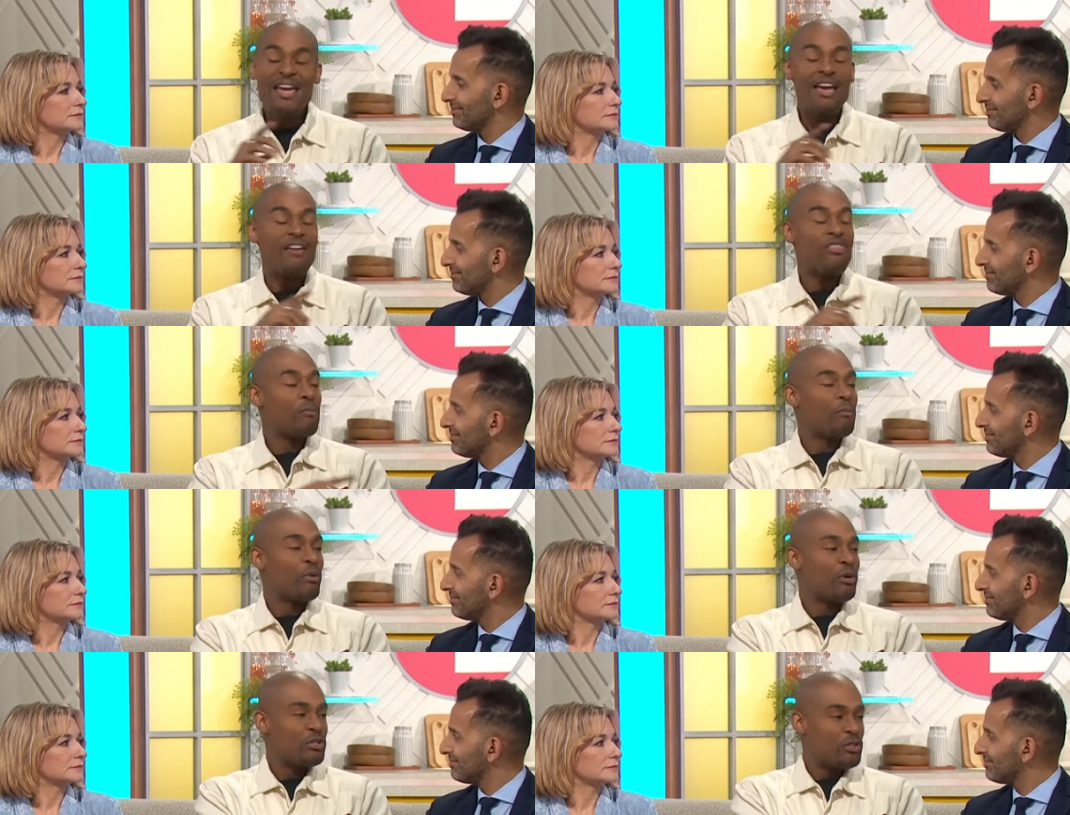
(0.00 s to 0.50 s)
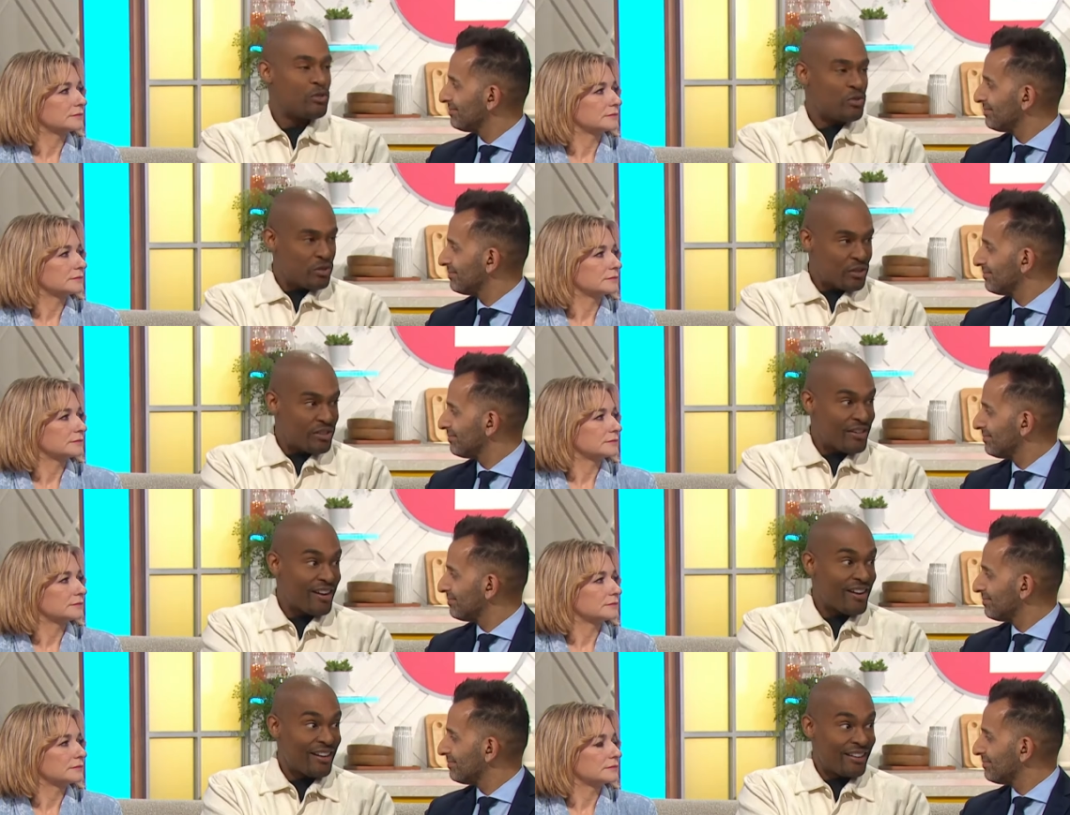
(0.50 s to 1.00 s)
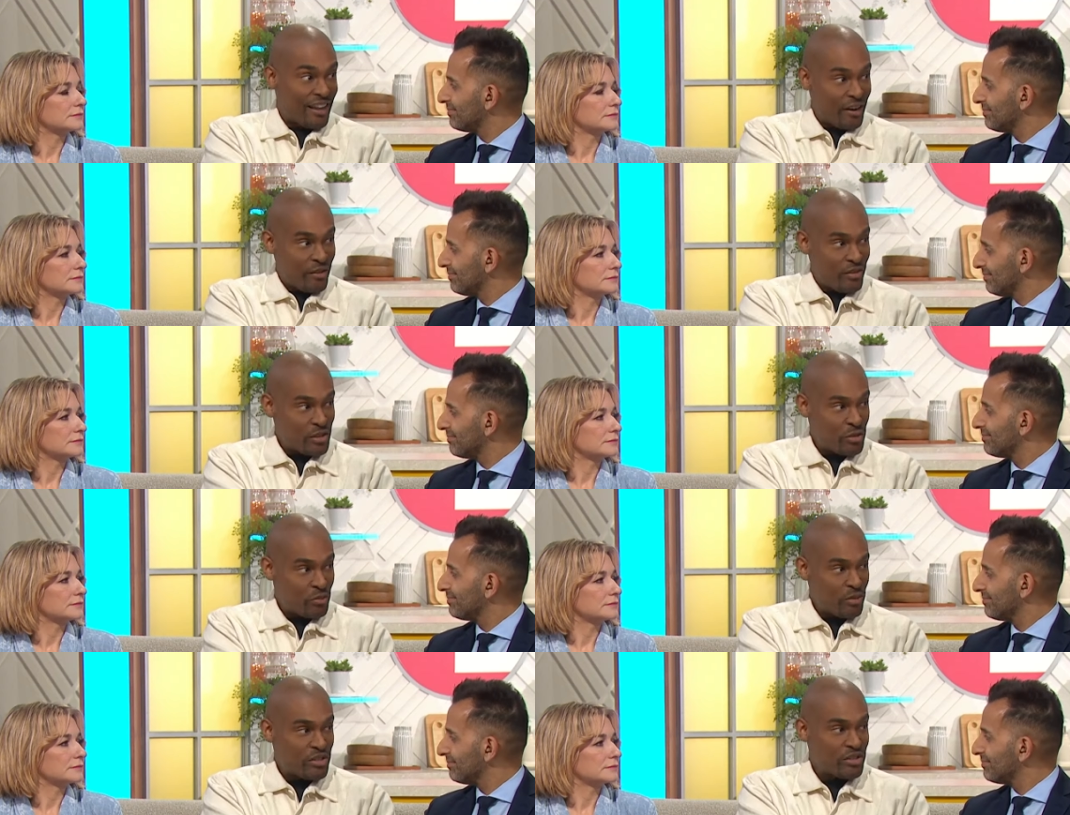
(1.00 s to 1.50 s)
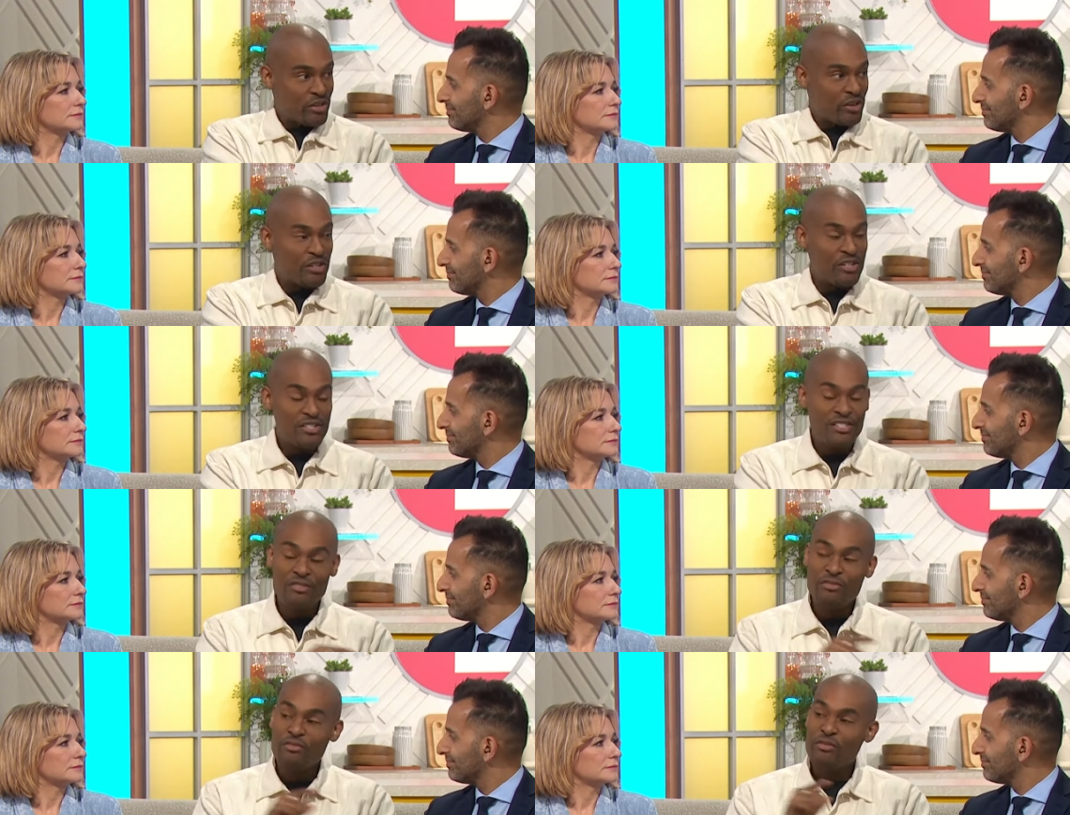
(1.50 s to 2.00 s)
Speaker 1: And the person who's done a lot of this research
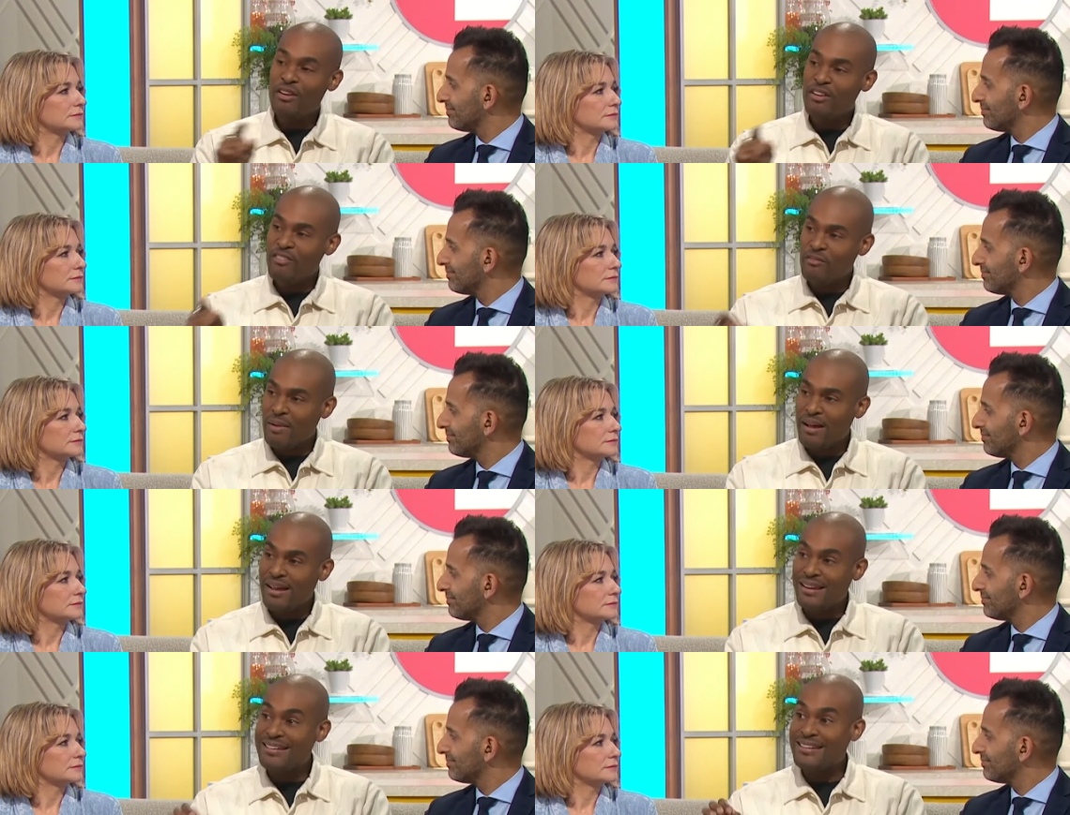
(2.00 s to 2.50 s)
is a friend of mine,